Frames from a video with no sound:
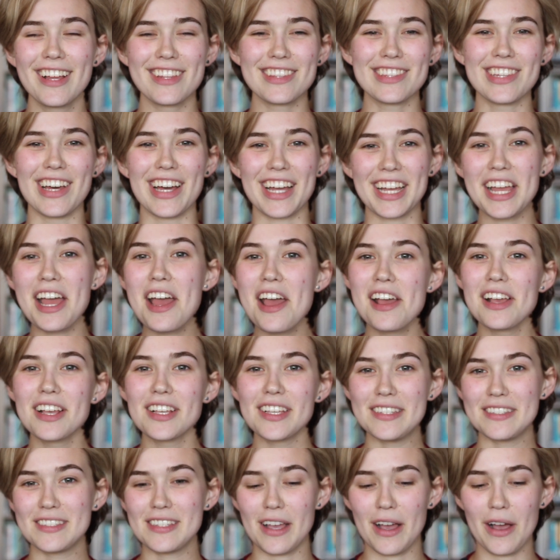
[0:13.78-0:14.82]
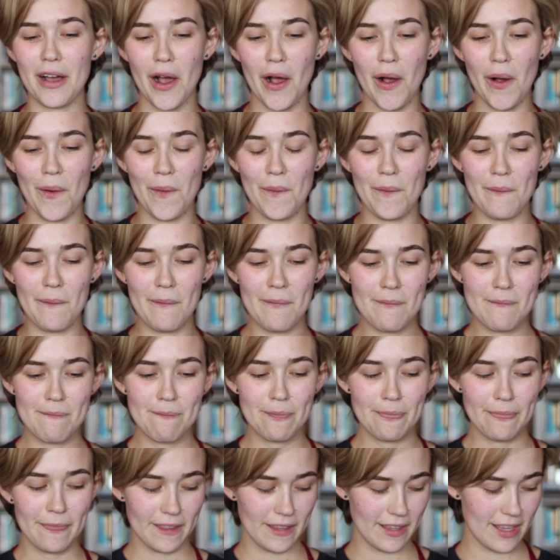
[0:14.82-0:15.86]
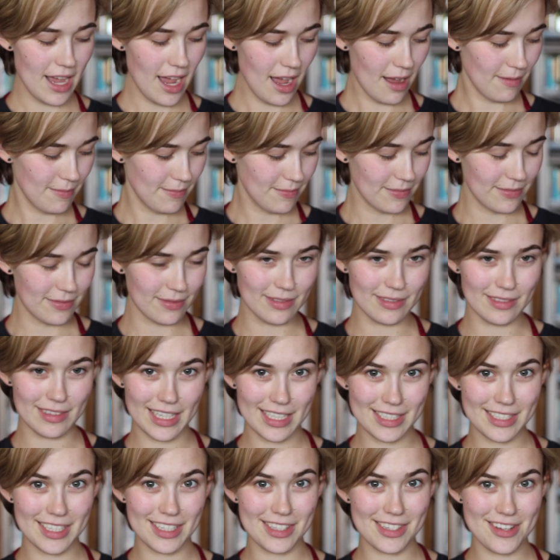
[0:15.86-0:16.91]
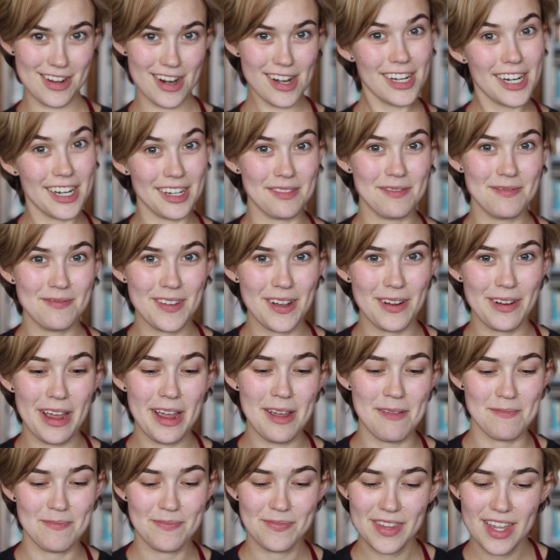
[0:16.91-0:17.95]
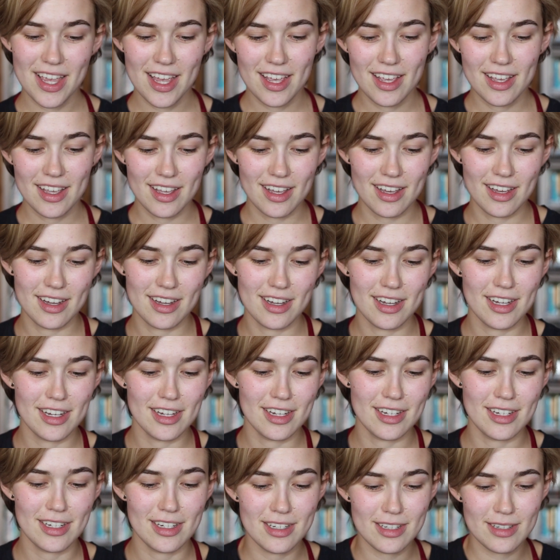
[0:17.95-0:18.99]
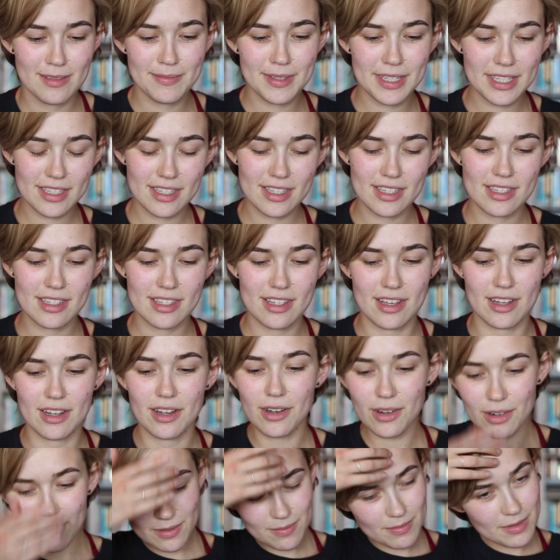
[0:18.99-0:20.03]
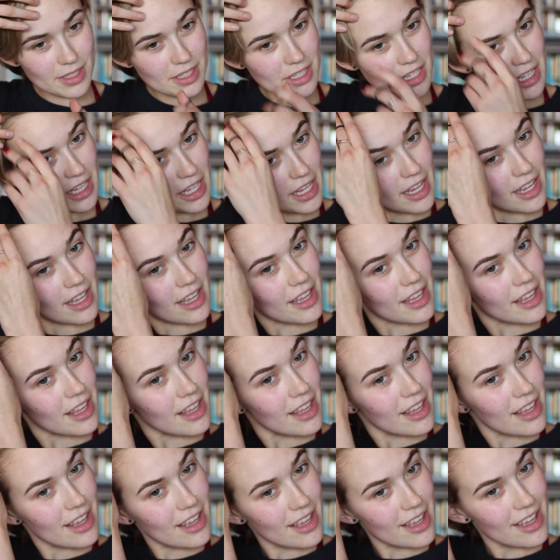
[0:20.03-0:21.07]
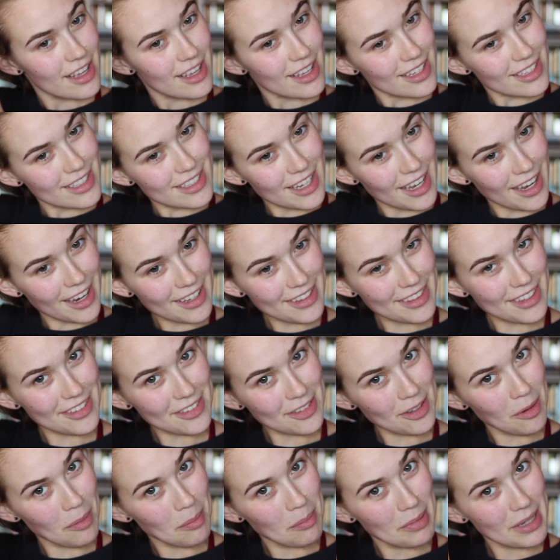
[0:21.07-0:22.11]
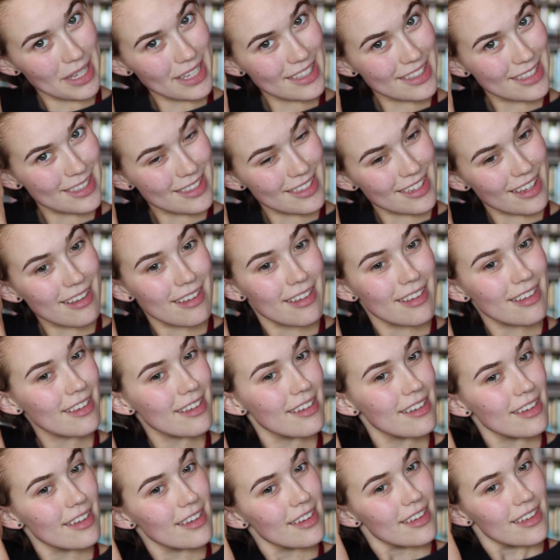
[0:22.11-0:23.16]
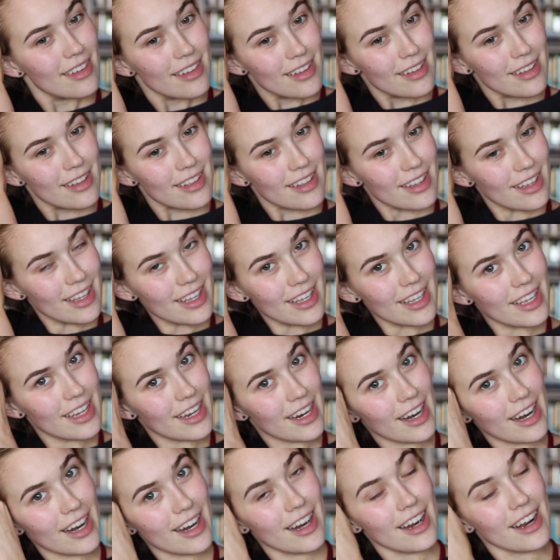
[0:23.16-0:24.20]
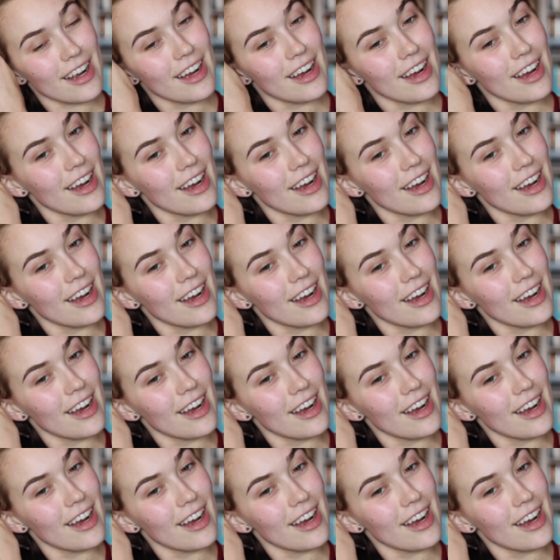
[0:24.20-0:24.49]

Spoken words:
look. So yeah, let's get started. Okay. So I'm just gonna tuck the little bits here.